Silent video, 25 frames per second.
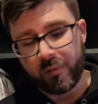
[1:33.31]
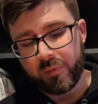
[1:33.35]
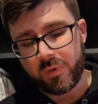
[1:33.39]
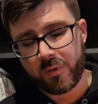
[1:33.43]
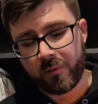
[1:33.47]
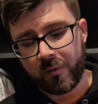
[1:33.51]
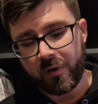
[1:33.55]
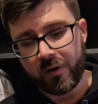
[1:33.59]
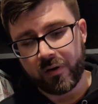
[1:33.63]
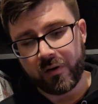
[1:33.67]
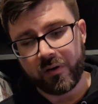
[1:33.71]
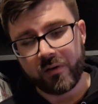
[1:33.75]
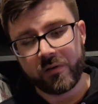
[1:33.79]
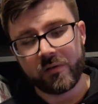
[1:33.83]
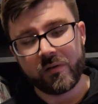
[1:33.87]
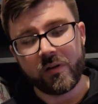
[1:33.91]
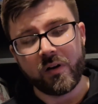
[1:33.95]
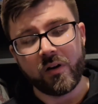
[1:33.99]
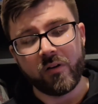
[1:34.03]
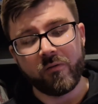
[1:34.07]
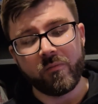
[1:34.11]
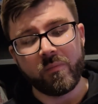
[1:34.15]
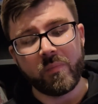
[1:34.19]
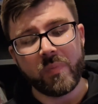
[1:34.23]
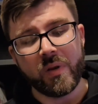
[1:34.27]
probably while
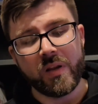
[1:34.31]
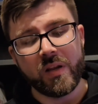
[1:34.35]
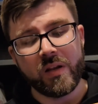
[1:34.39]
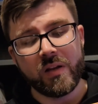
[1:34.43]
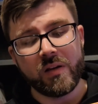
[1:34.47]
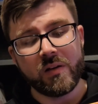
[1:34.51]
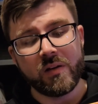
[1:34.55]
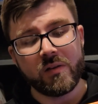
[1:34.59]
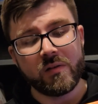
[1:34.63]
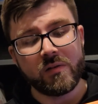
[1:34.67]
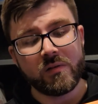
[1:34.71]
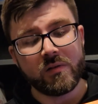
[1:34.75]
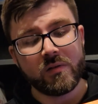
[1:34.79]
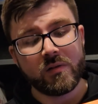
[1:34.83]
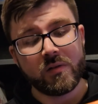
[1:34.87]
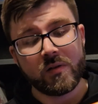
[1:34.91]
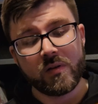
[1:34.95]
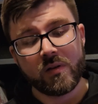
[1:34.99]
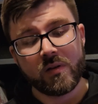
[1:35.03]
I've been